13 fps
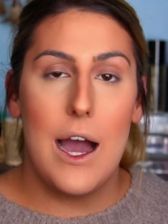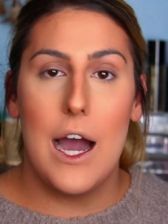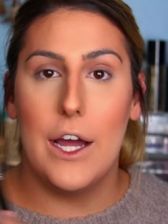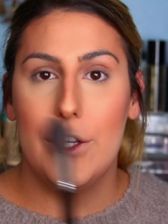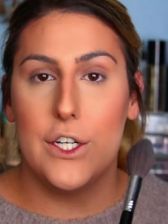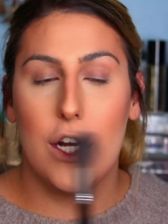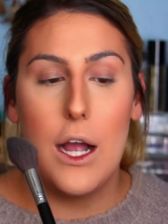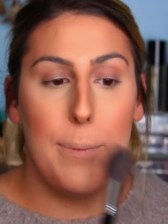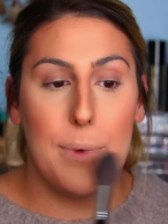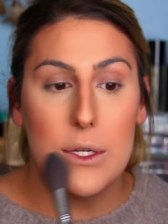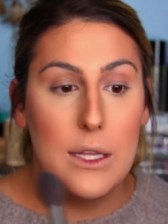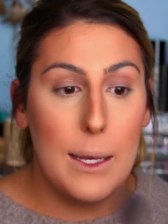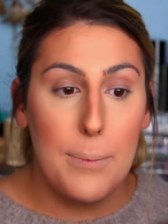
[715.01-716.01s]
on your
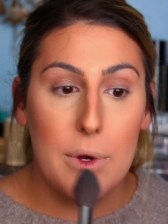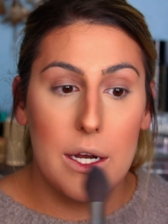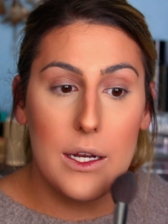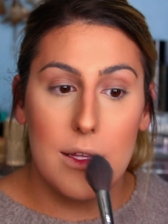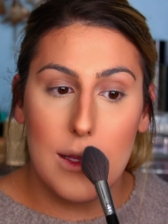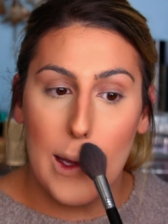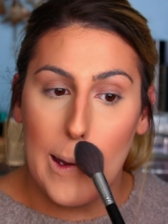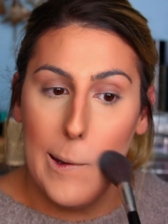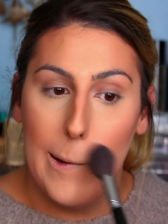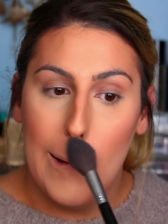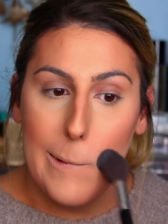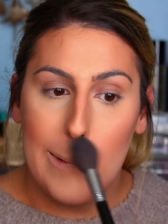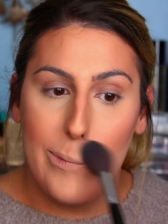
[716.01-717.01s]
upper lip or anything,
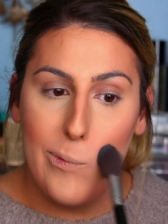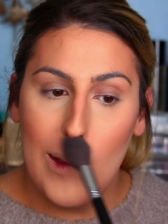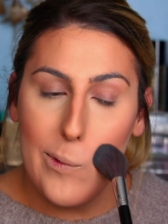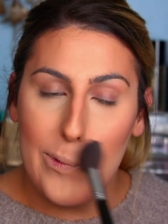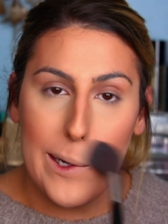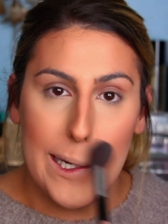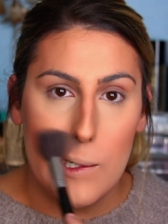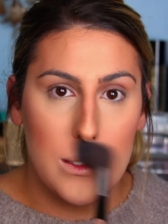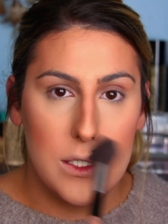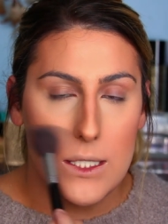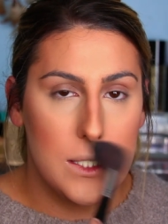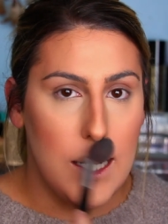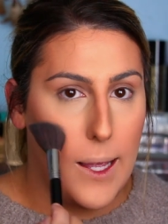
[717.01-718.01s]
feel free to
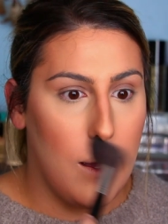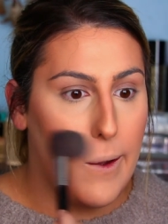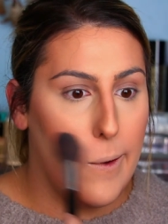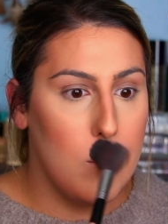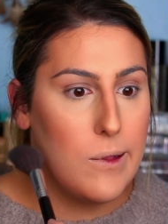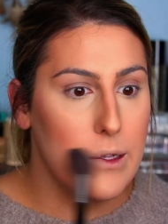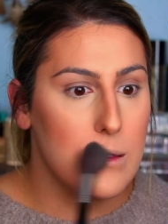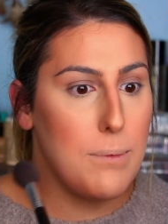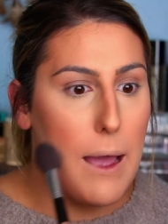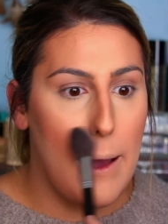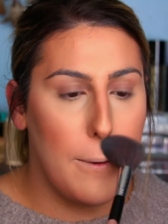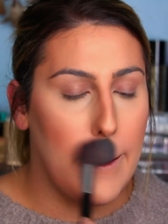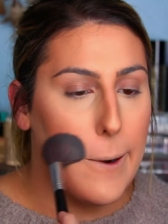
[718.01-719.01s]
just take this
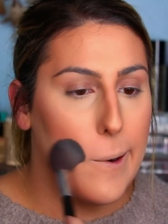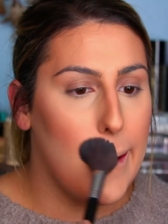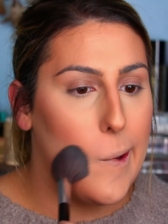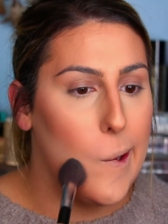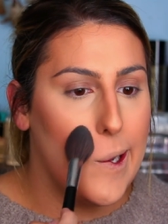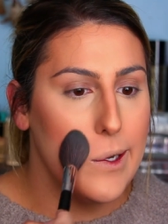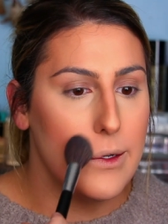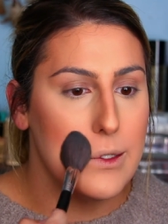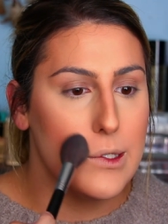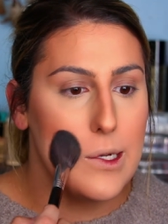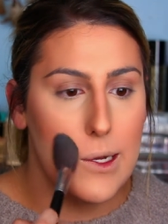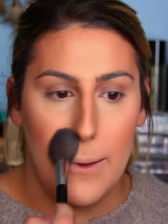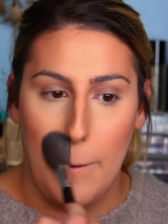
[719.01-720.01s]
powder and
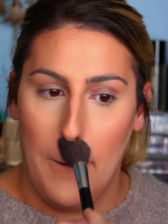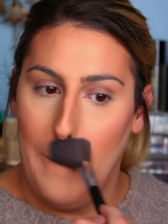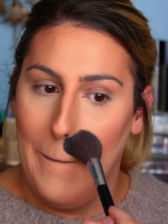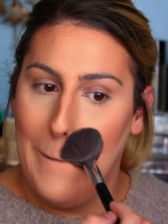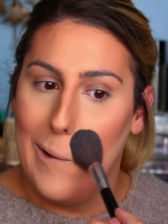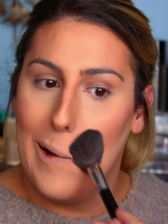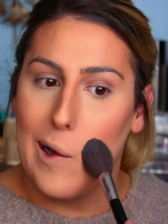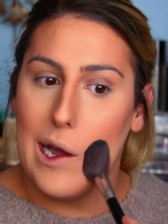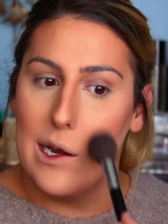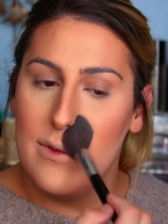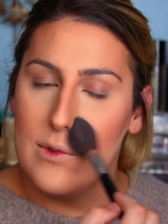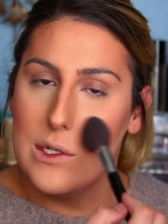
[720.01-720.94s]
just kind